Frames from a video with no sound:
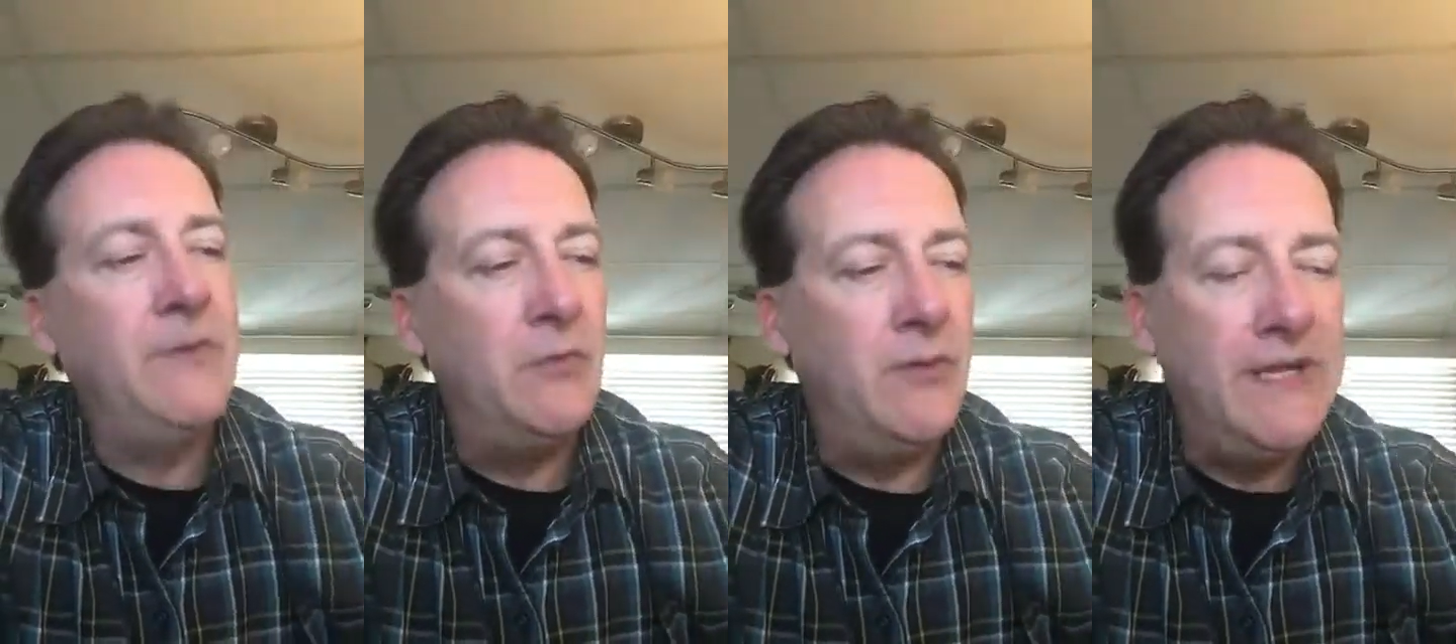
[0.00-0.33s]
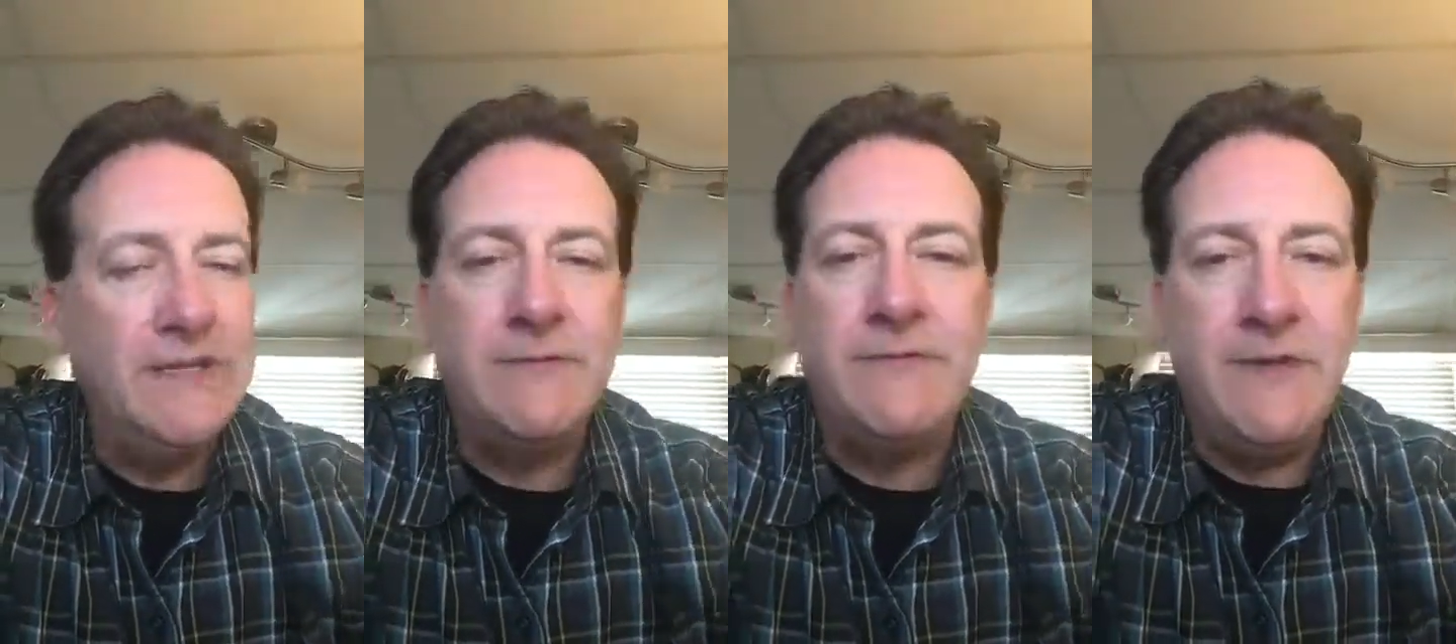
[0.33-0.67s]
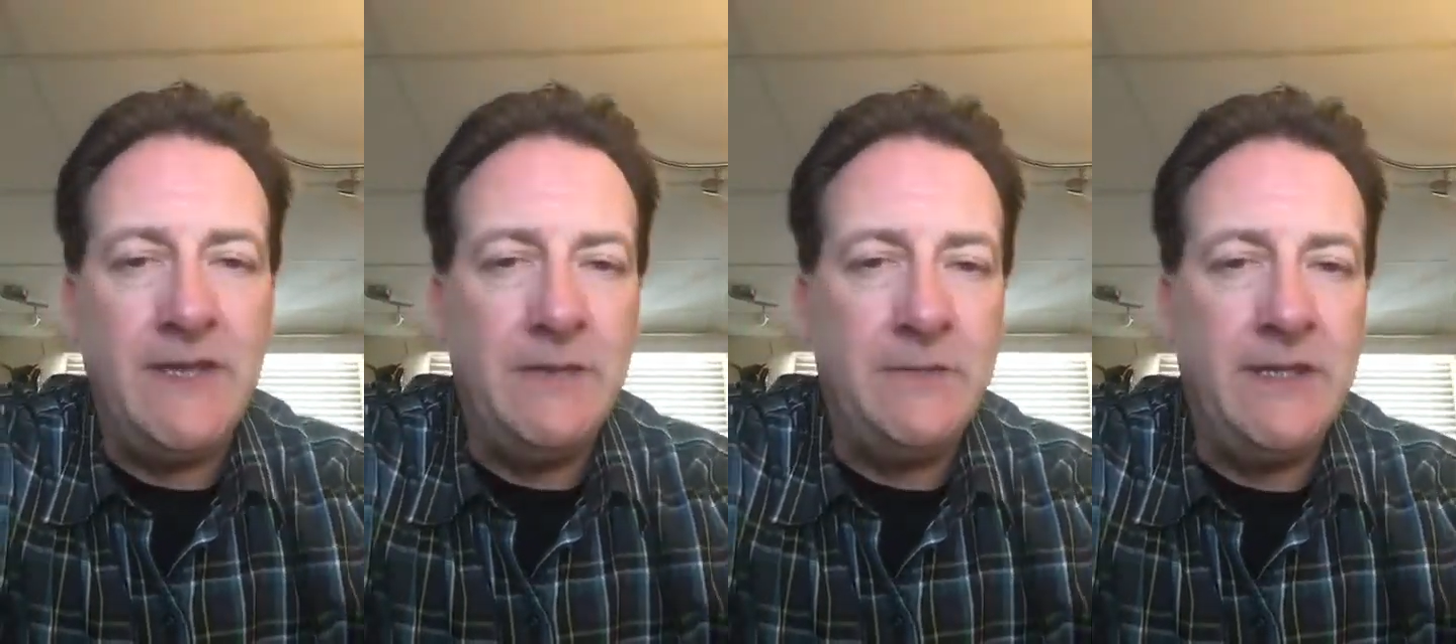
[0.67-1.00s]
raise a
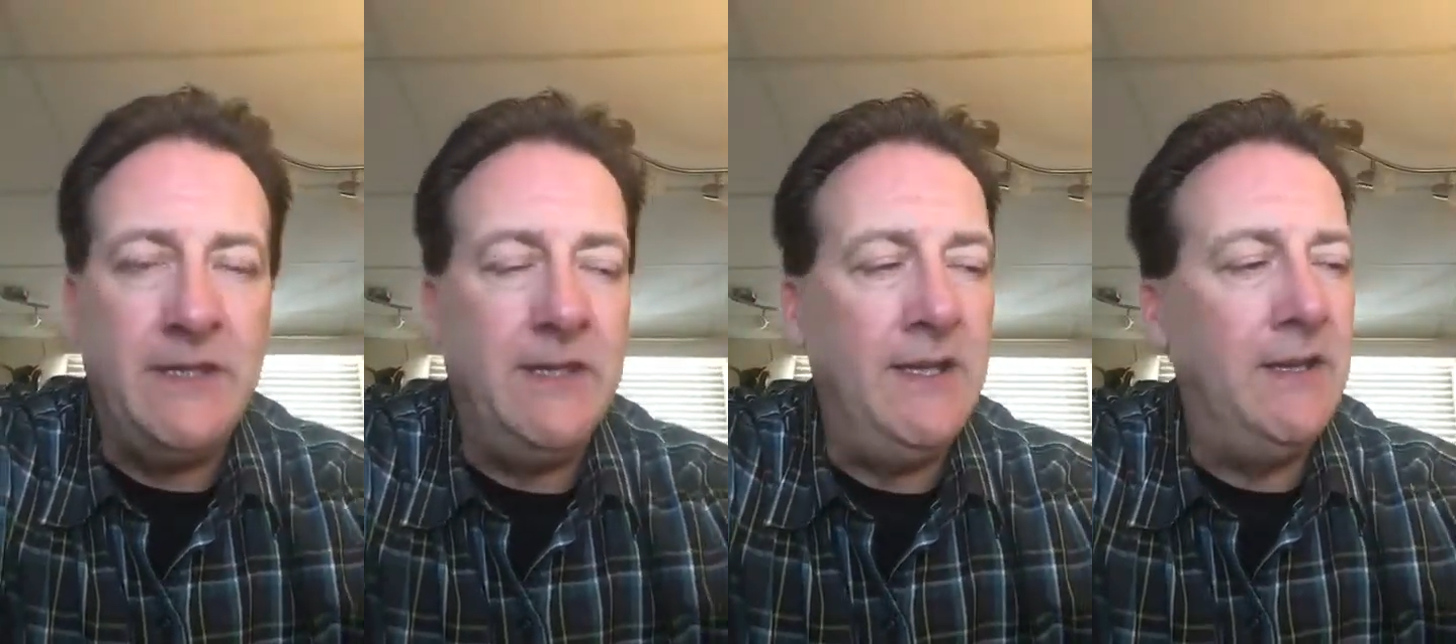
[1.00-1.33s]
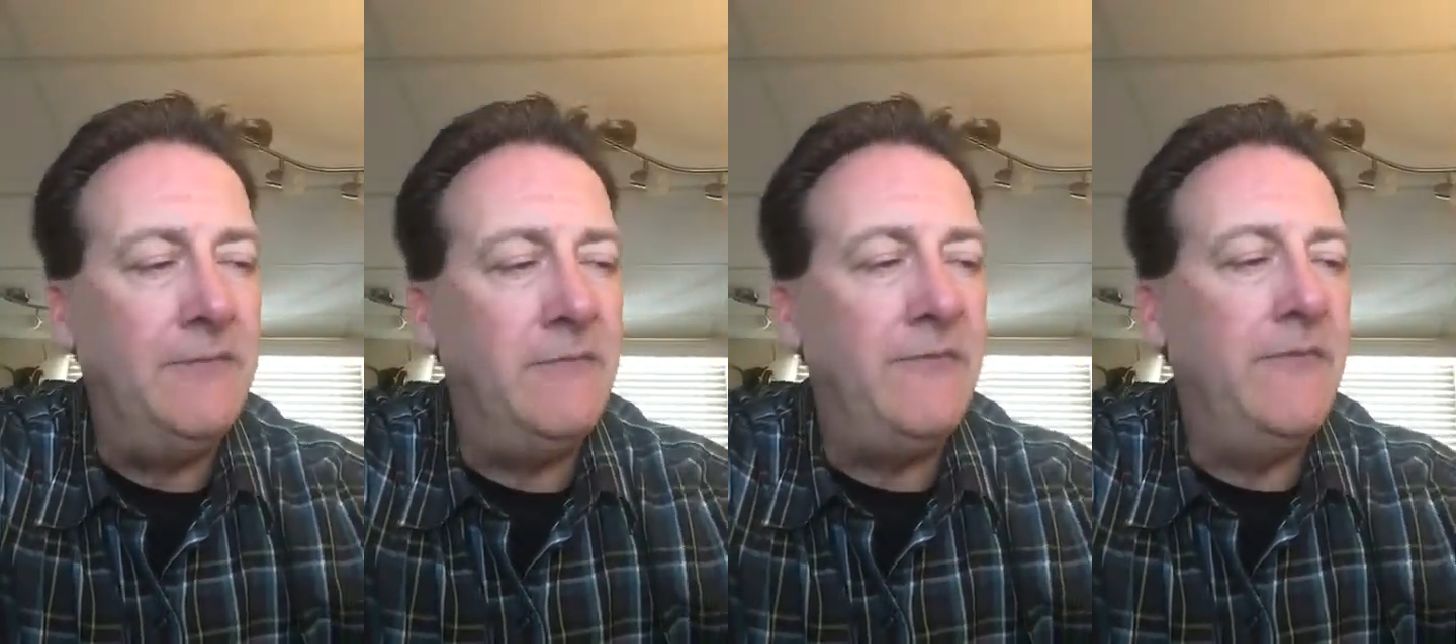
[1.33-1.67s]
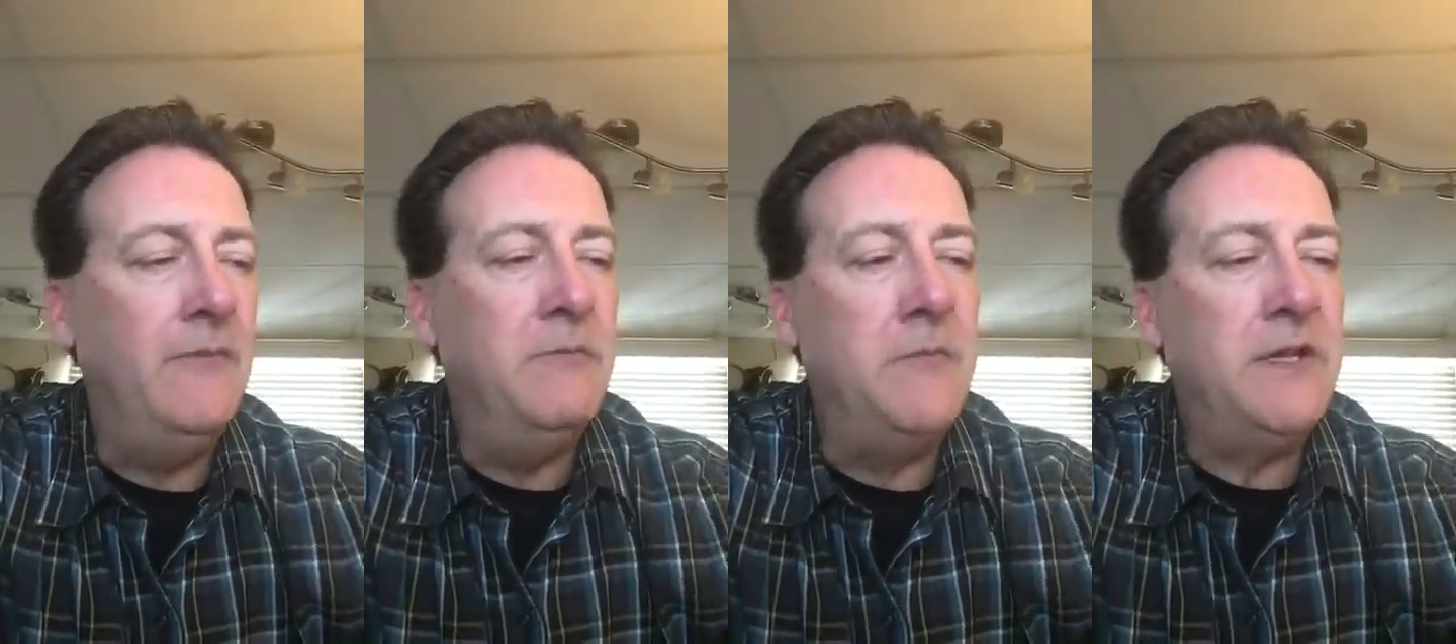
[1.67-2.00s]
family in a
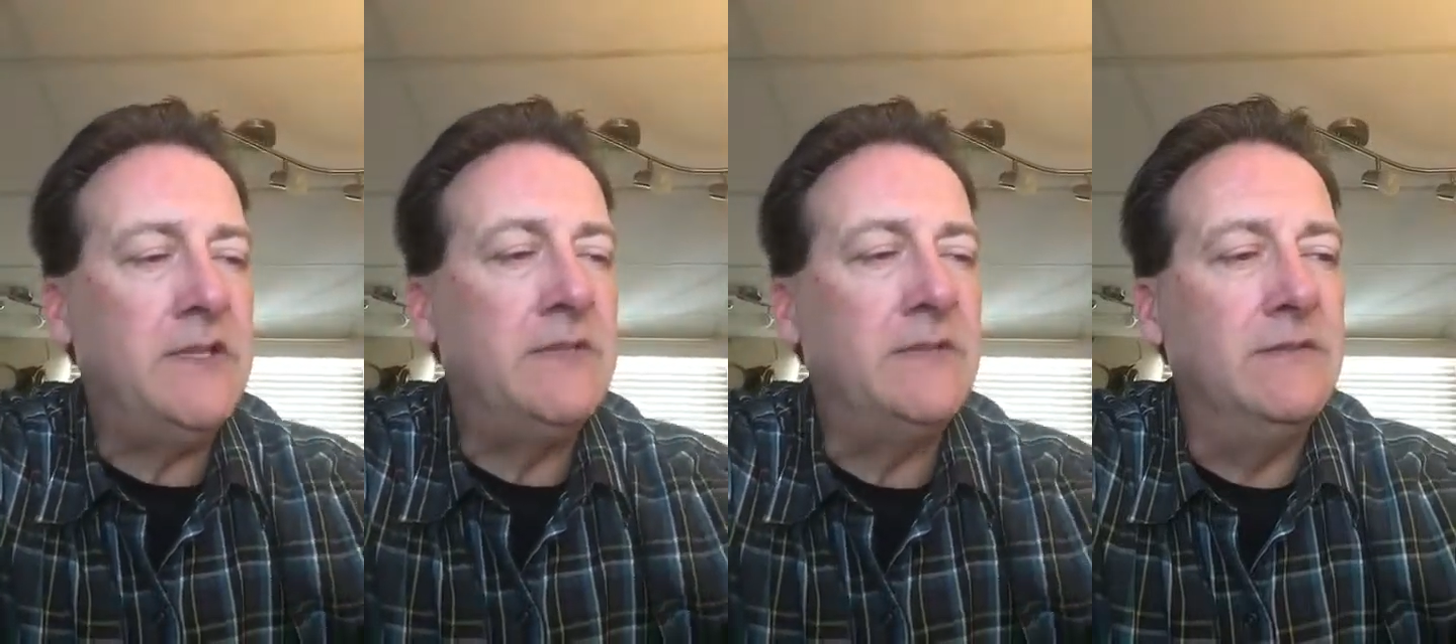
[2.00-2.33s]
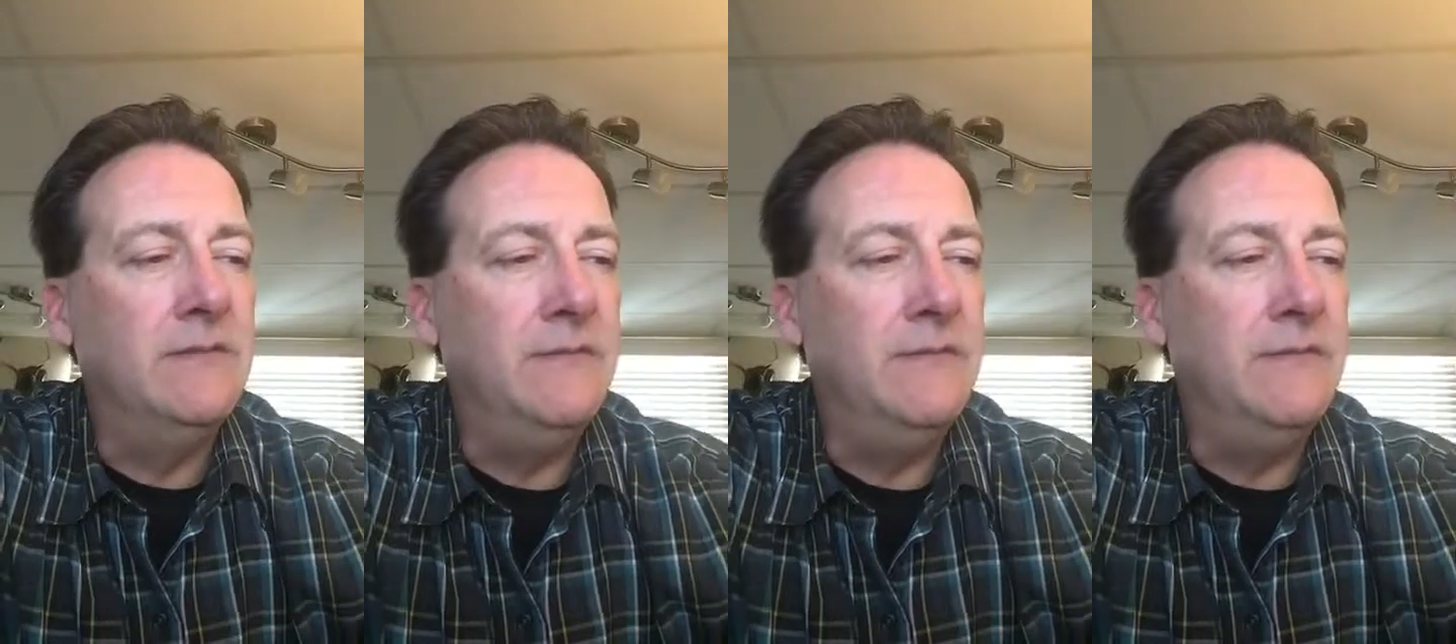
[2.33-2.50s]
much,